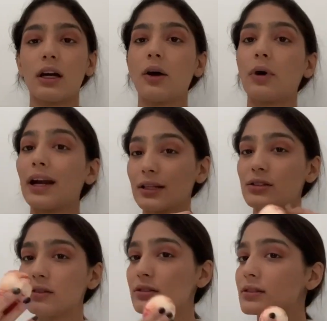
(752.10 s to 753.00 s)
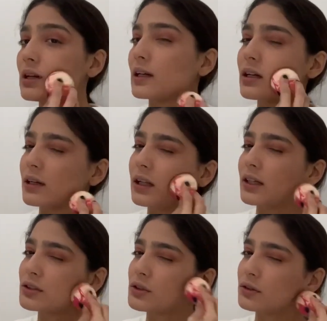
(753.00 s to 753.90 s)
What I like to do is like I
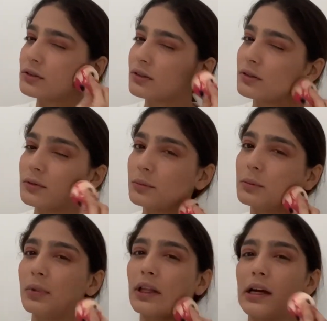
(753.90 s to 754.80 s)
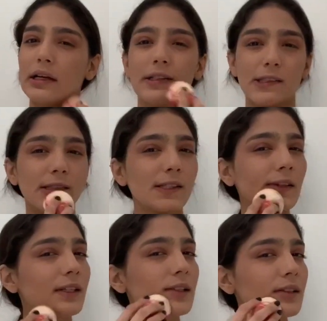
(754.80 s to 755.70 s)
like to blend
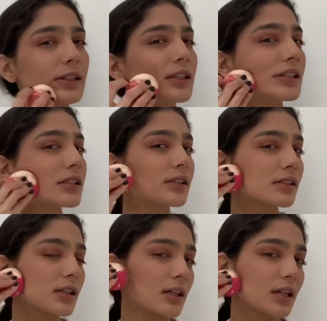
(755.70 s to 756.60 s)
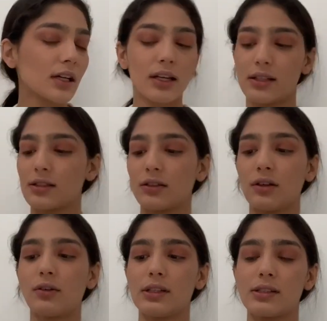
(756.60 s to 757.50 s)
this because you
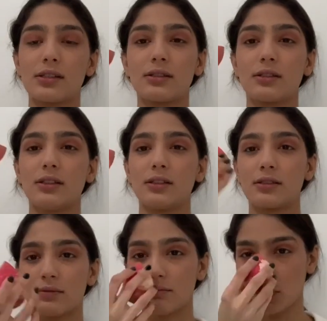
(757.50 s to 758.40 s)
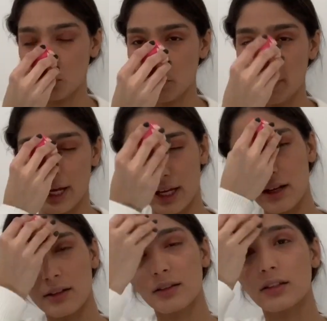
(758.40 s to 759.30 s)
know it's
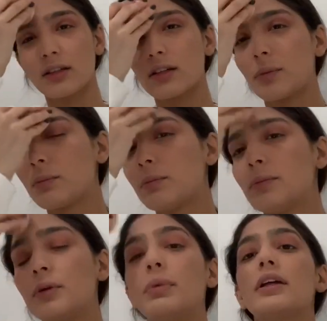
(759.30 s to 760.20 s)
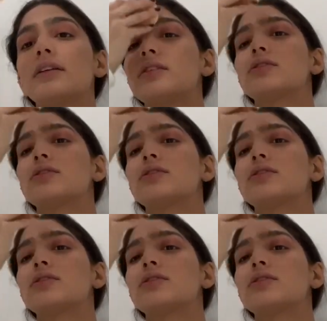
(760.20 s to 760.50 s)
wet, the beauty blender,